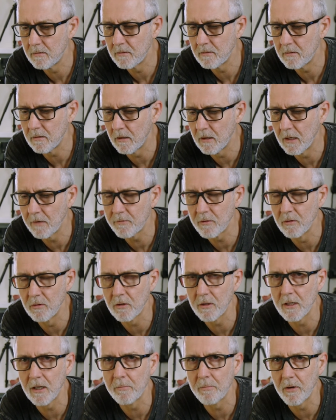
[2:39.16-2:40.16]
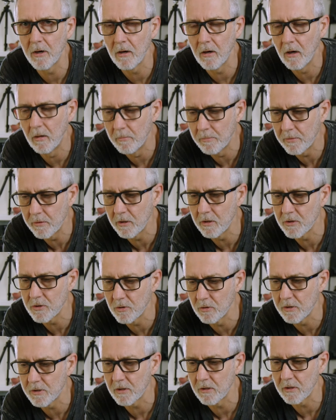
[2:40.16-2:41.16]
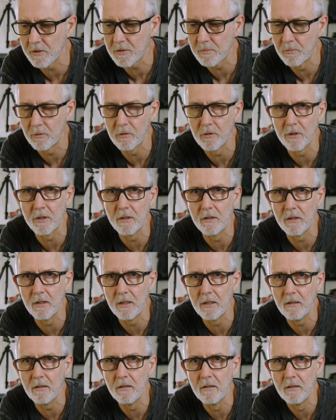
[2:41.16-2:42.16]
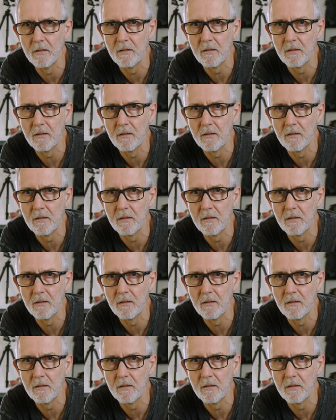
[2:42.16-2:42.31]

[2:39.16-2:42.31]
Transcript: have to look it up. I'm pretty sure it's a lot smaller than the